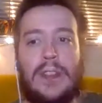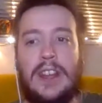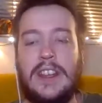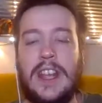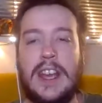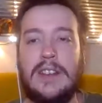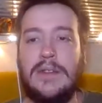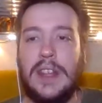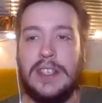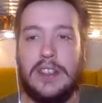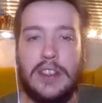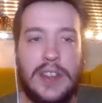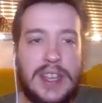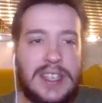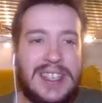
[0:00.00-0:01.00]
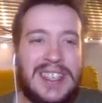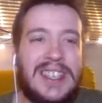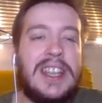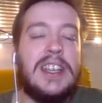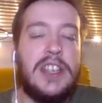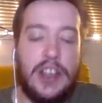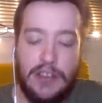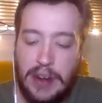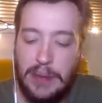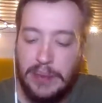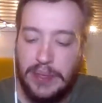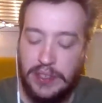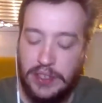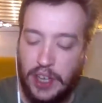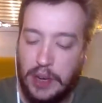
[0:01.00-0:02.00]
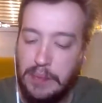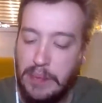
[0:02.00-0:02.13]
Yeah, that's good. That's a stick to your ribs type